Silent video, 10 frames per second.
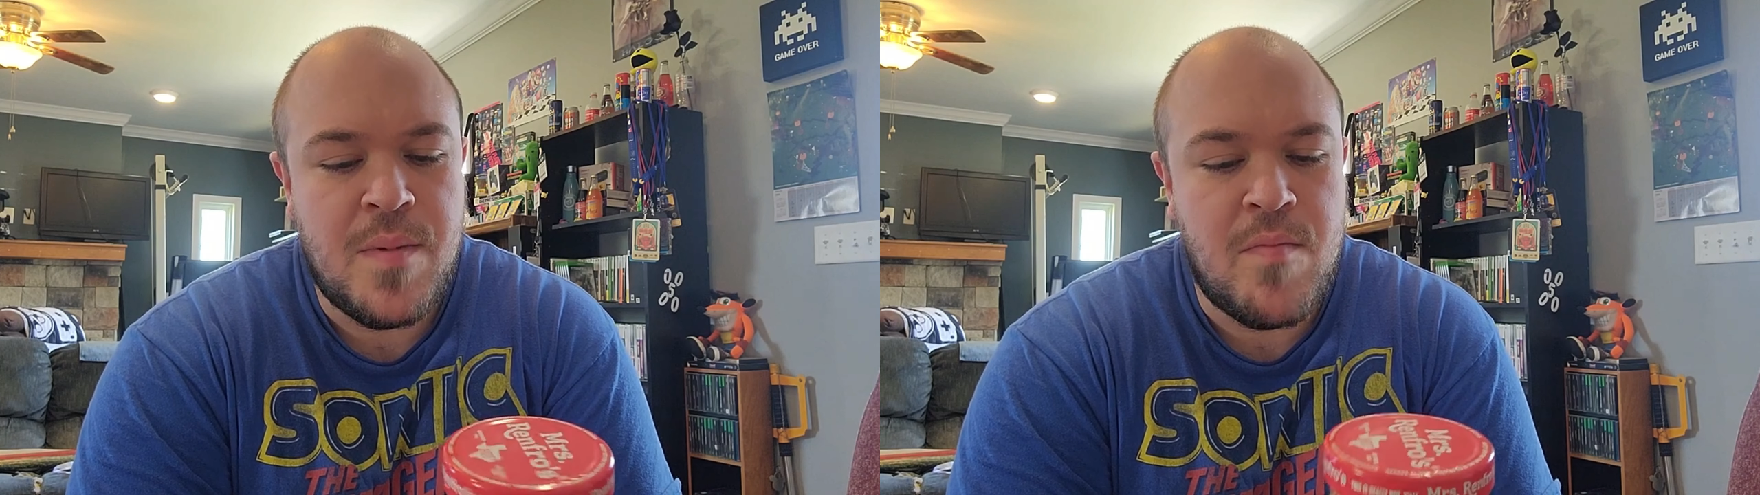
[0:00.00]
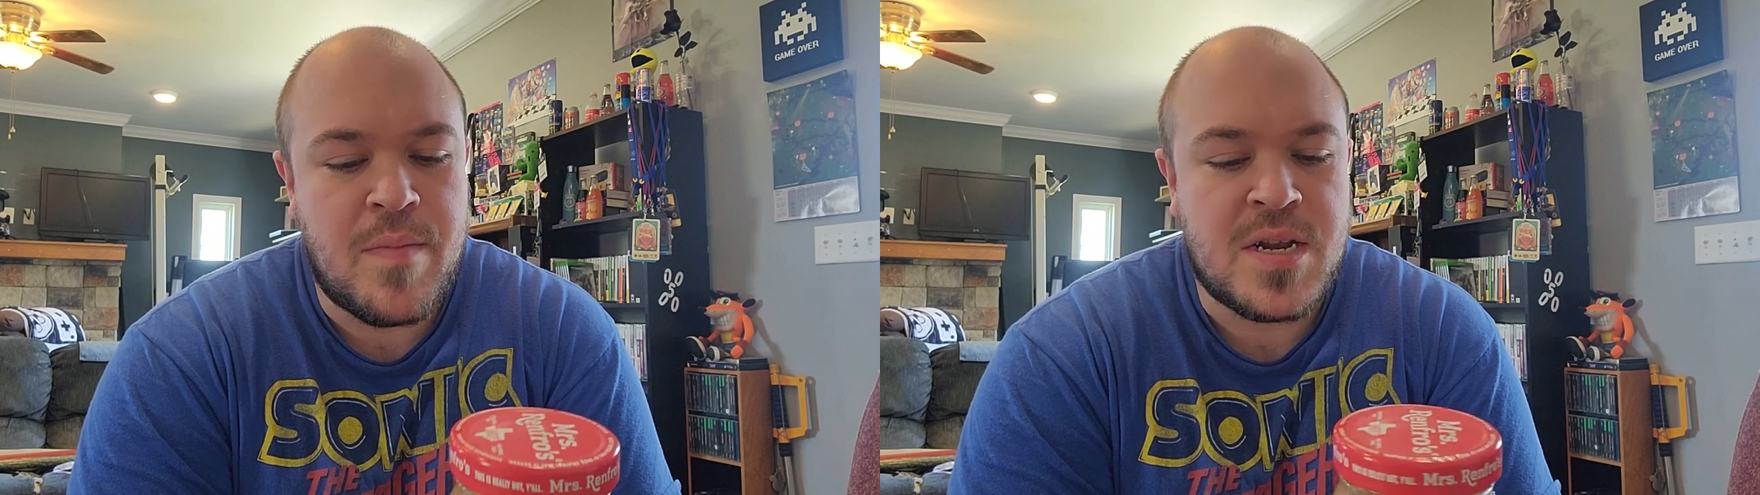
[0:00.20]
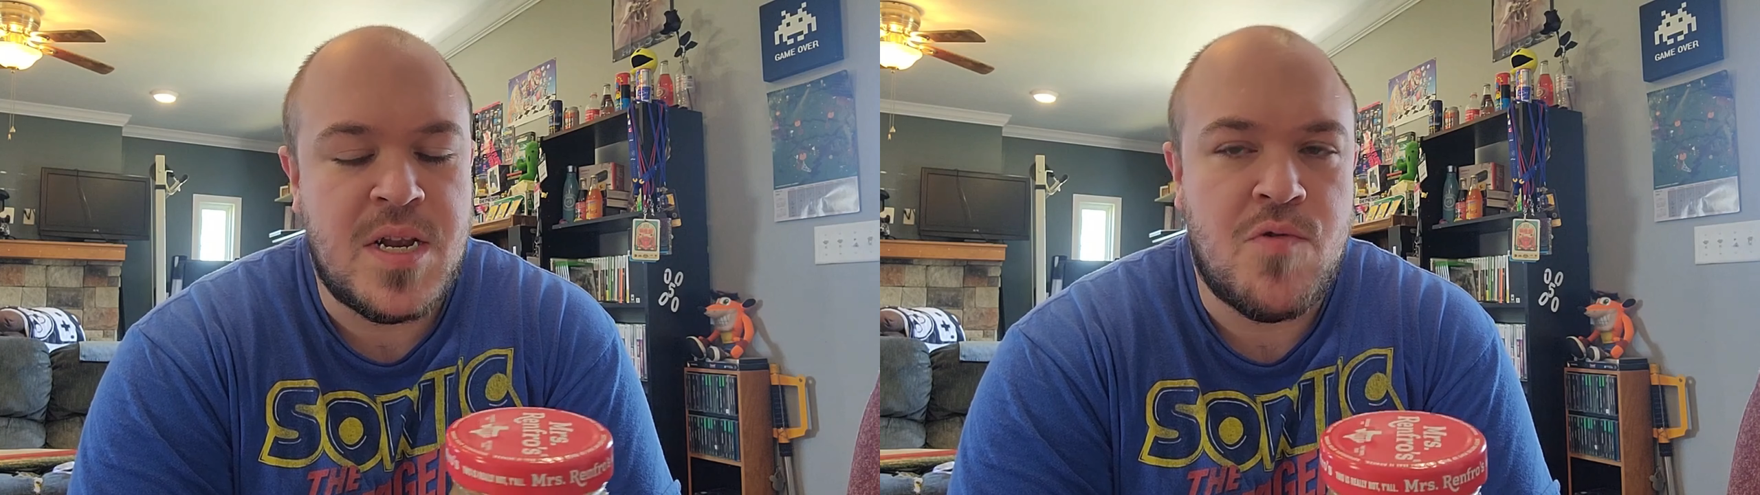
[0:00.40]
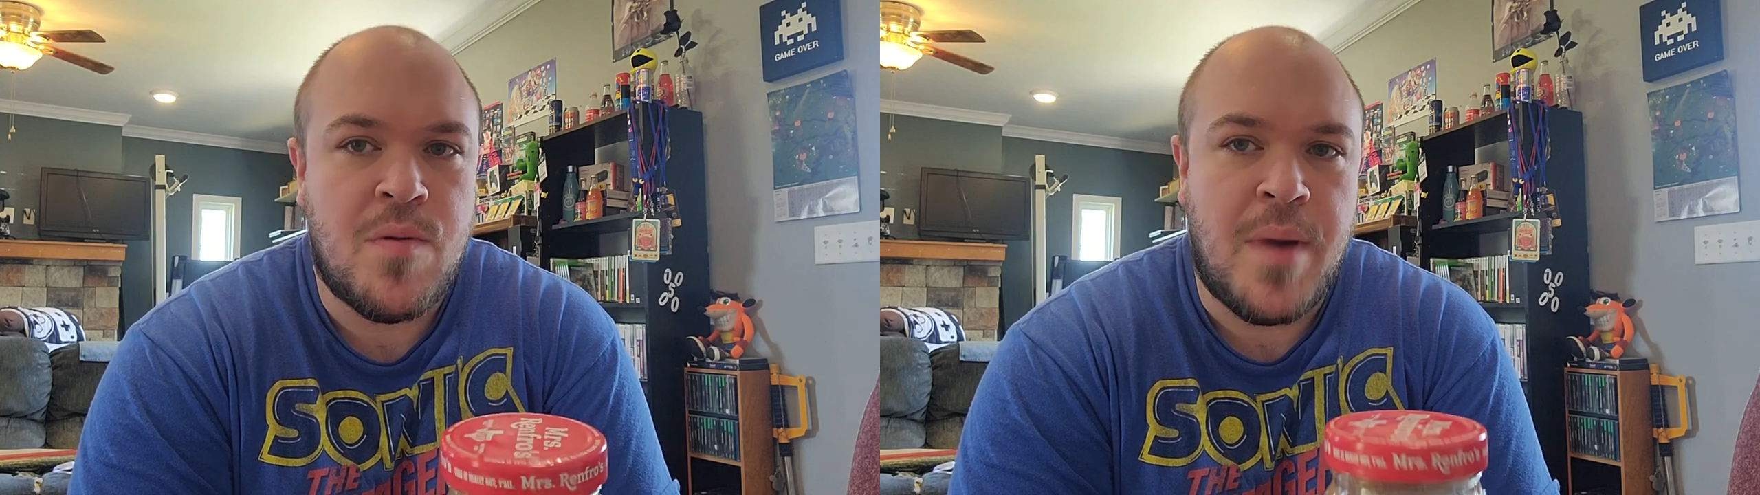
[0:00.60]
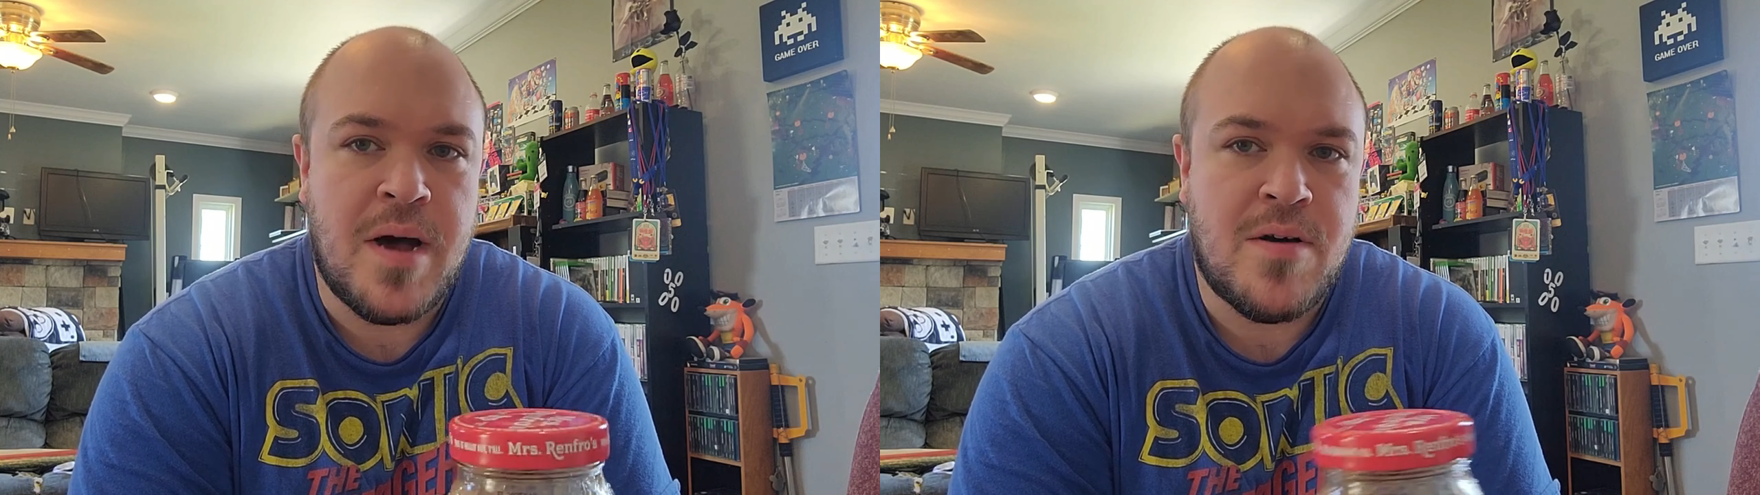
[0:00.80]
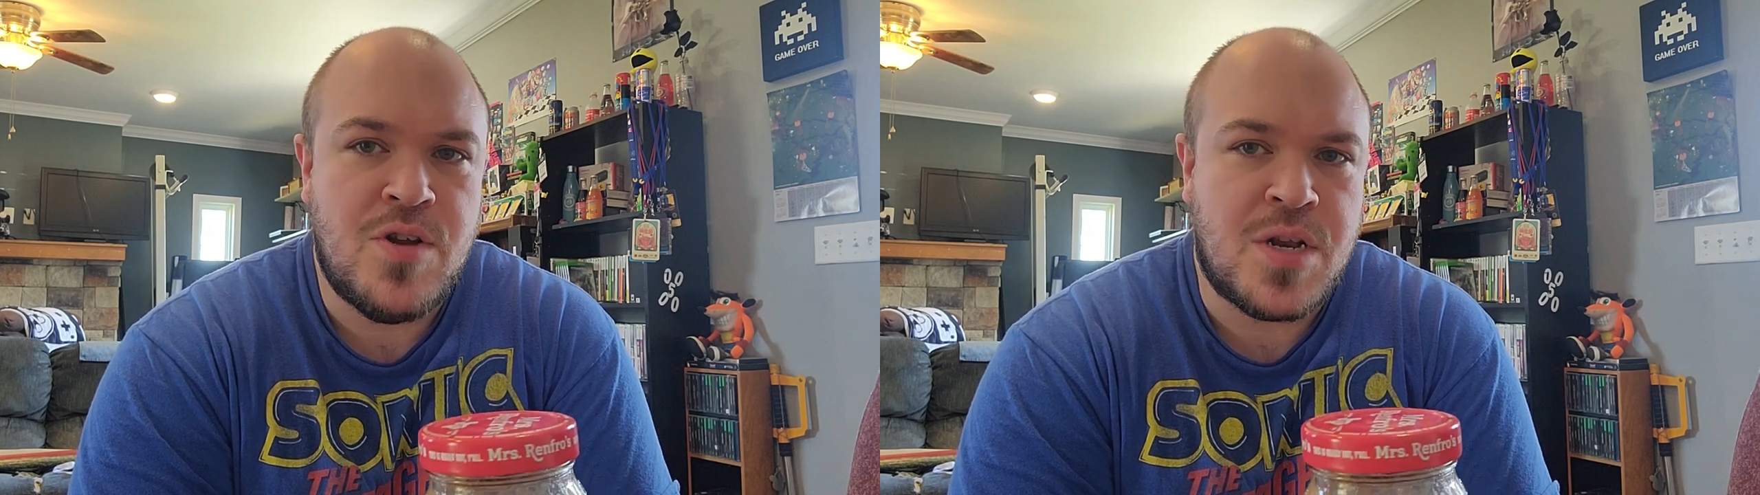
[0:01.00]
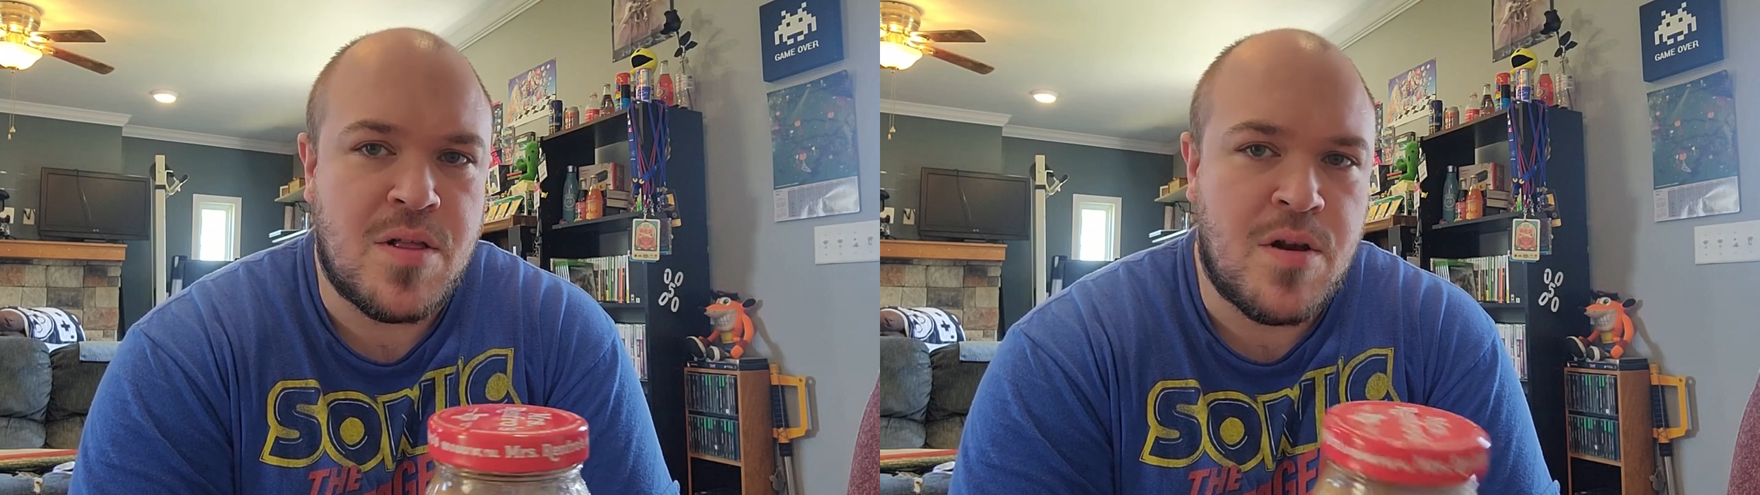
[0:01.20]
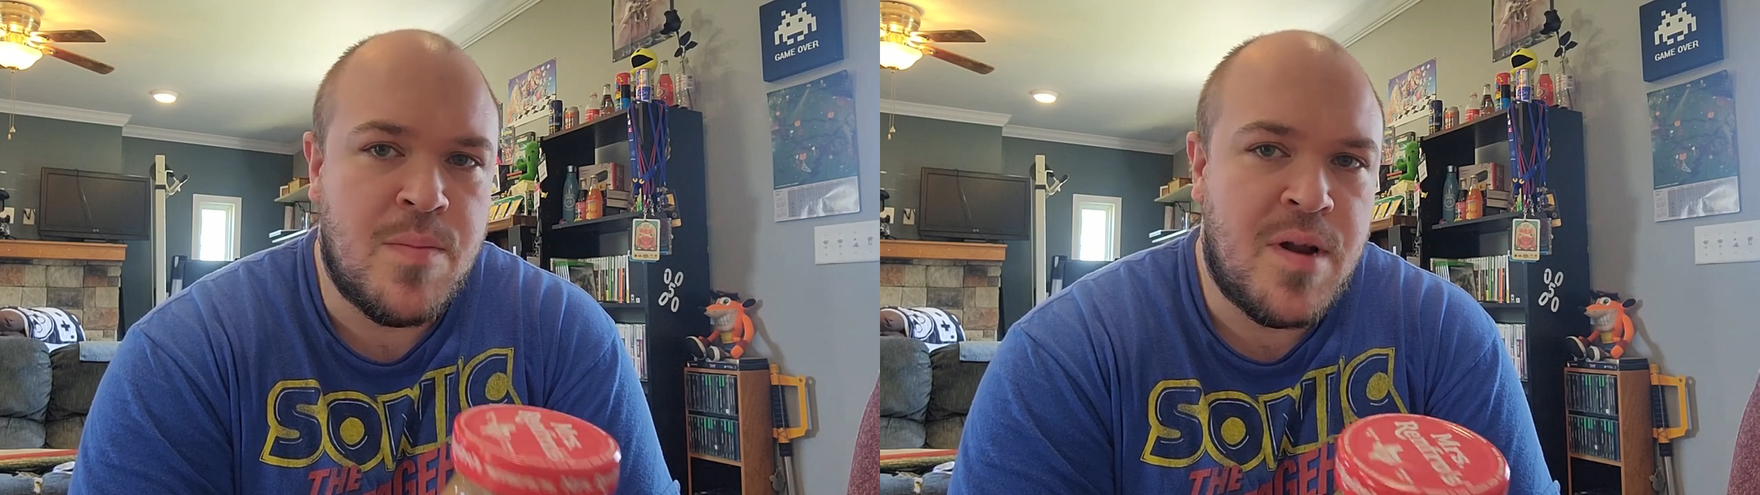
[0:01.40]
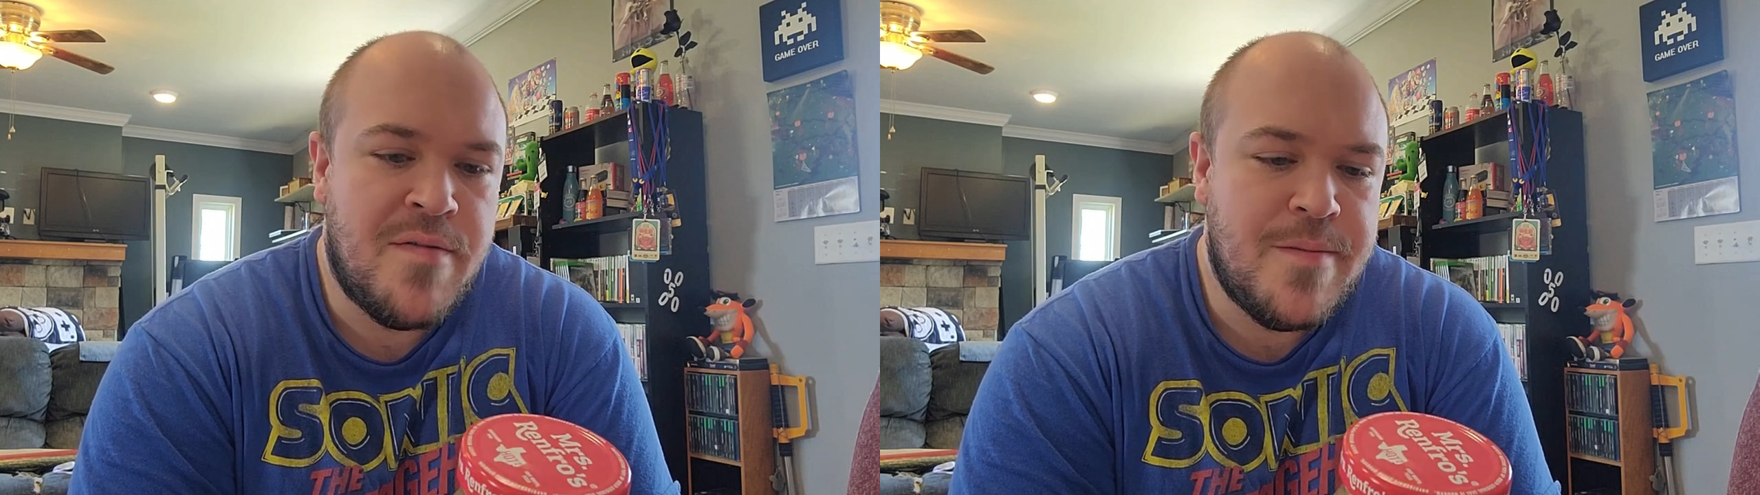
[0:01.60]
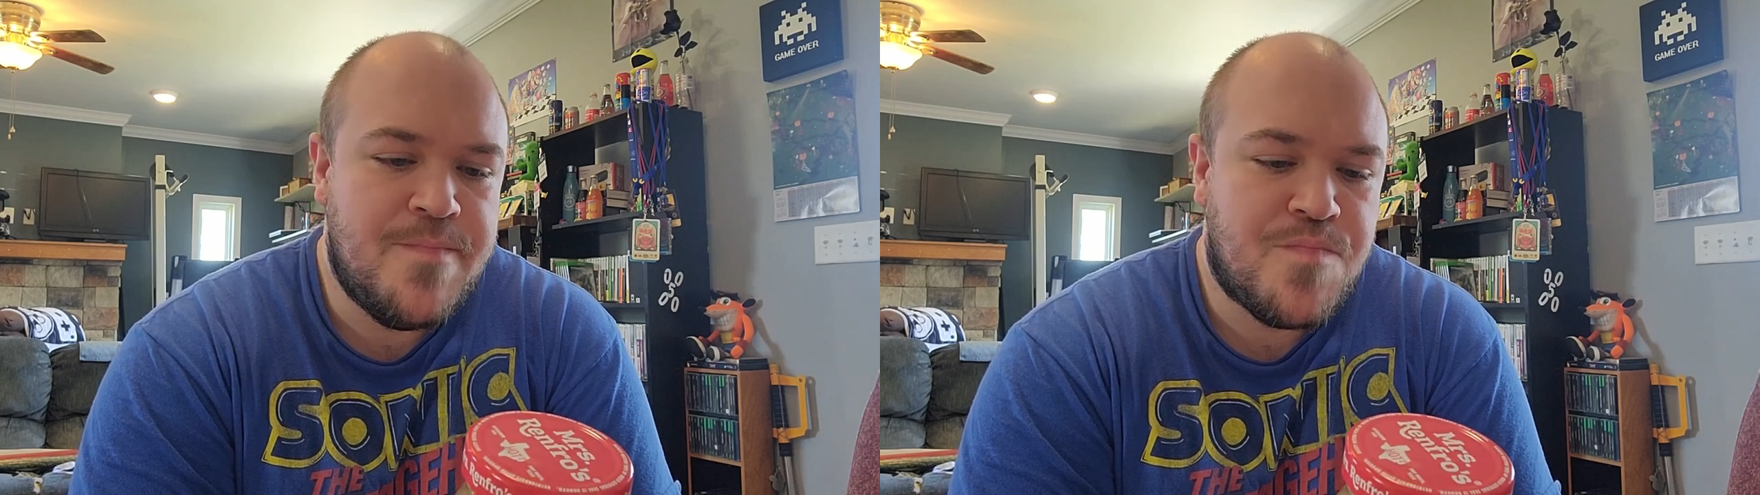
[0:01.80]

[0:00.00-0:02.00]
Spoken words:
maybe mix into a mild, just a little bit of it.